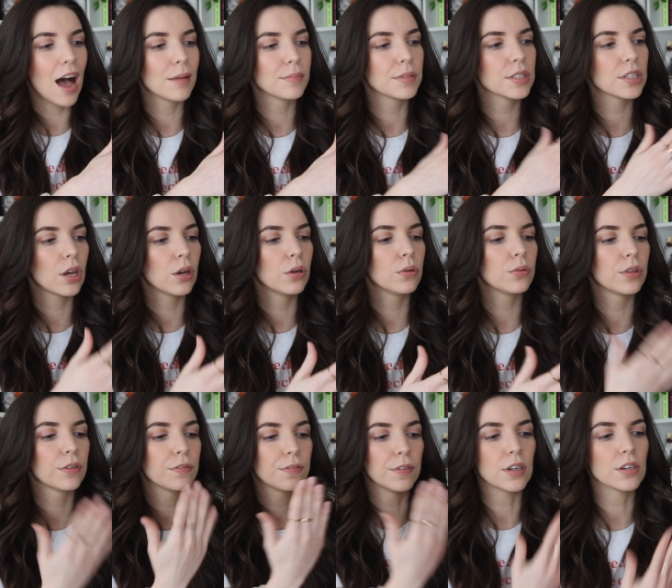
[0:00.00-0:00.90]
So
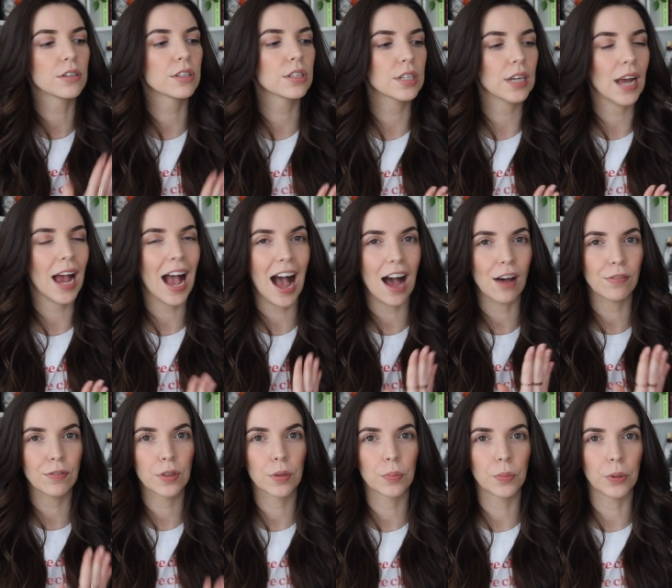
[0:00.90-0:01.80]
the first
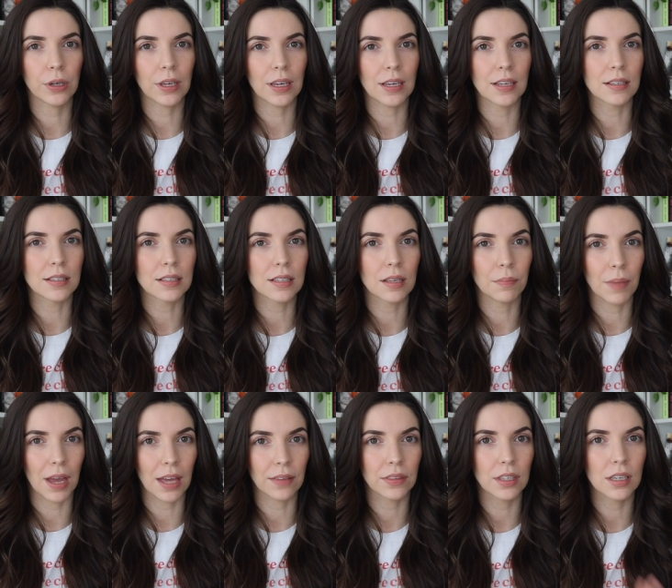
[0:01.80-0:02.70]
half of the book is
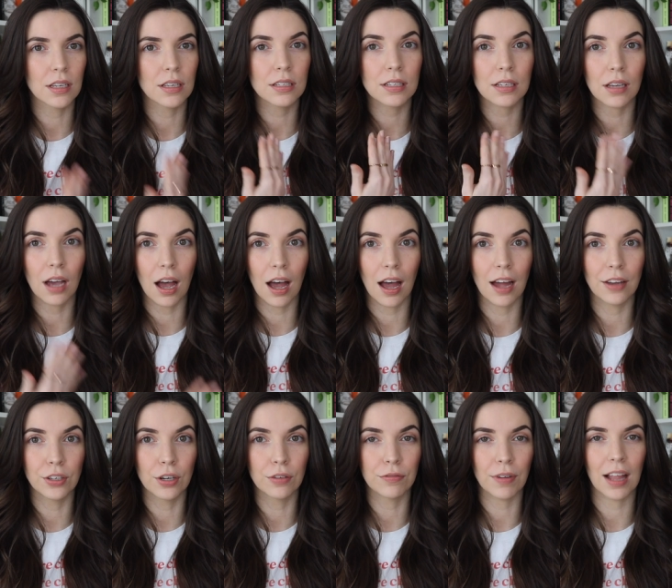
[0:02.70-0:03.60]
Samantha's
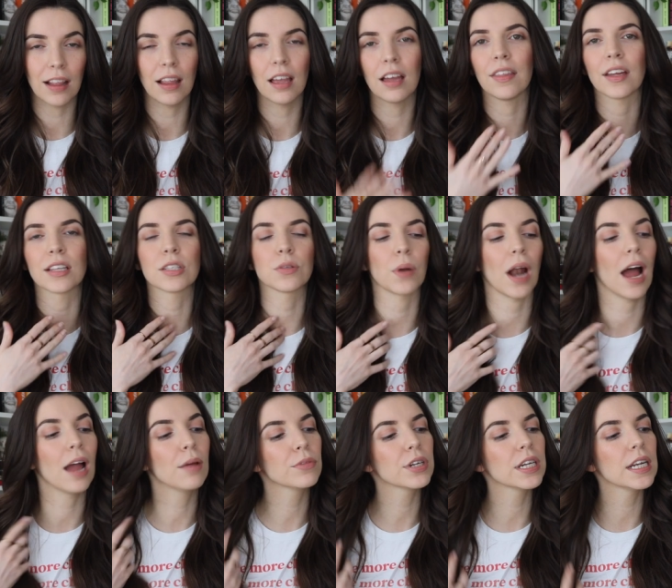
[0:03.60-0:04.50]
novella, that's what
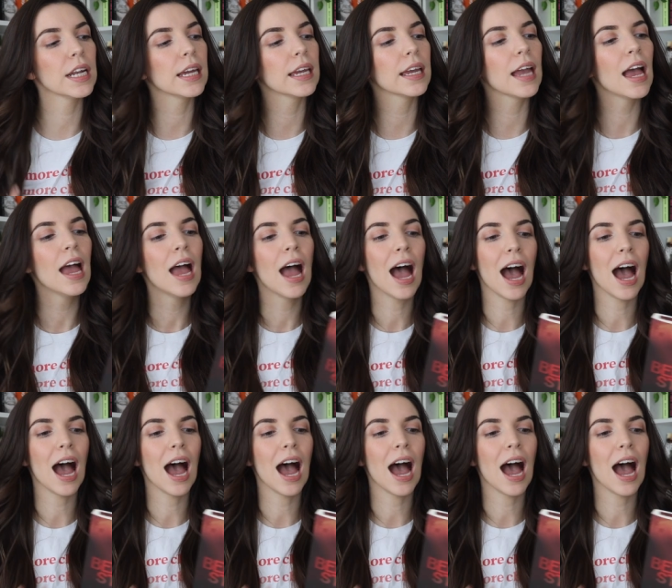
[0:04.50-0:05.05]
I'm reading,